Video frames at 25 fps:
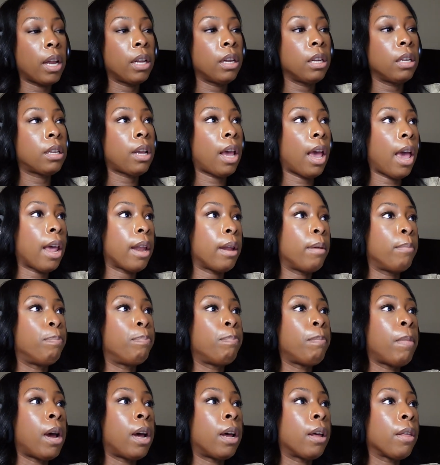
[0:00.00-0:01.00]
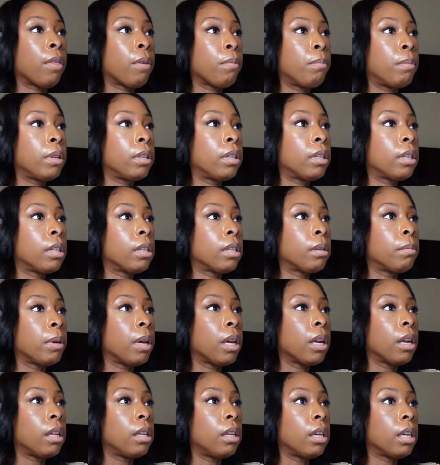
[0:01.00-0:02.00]
I need to add in month, but since I'm
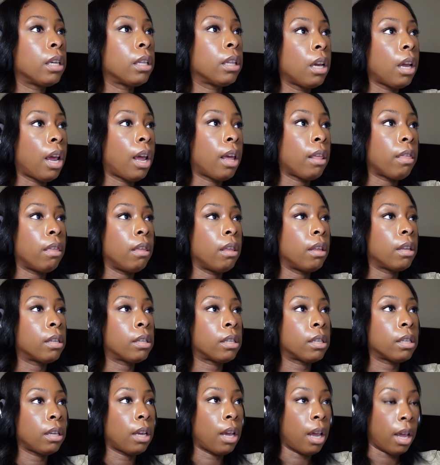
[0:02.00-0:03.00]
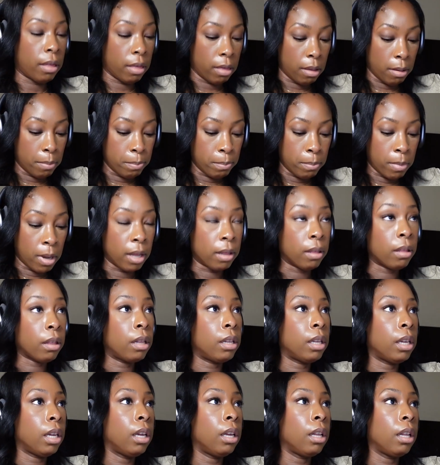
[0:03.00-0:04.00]
gonna look at this at the
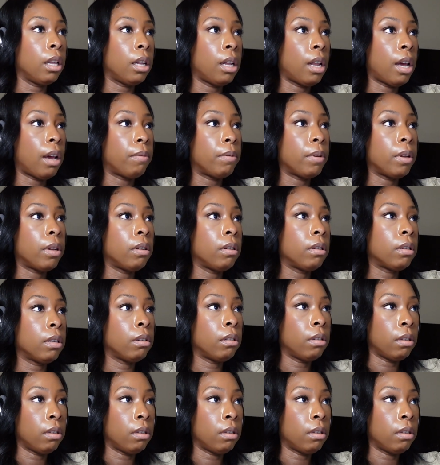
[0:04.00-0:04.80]
monthly level,